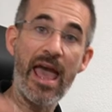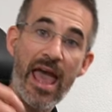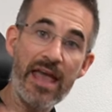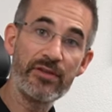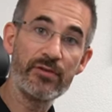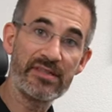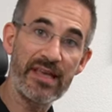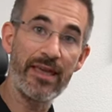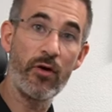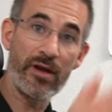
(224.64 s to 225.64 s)
And you
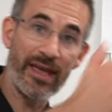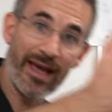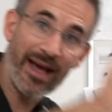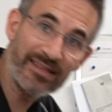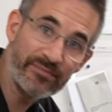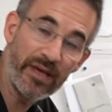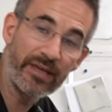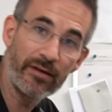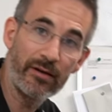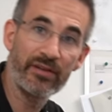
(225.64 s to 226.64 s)
say, okay, as my
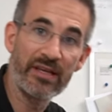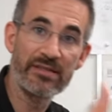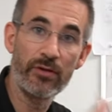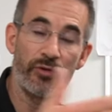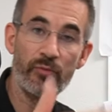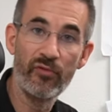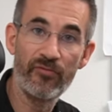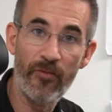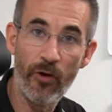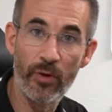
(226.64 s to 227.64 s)
car does not move
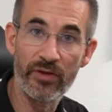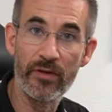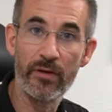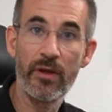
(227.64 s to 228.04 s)
forward,